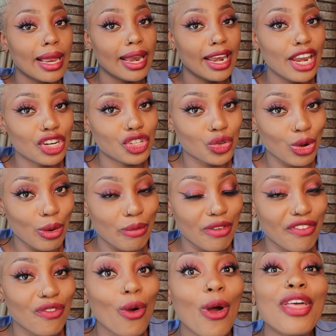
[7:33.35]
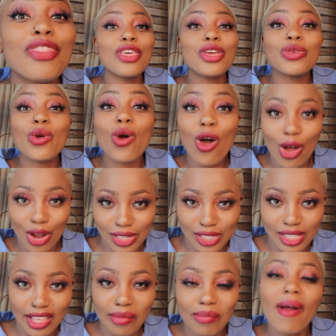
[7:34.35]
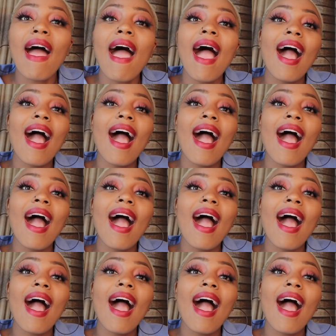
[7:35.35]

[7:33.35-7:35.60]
lecturer before, and then you ask them,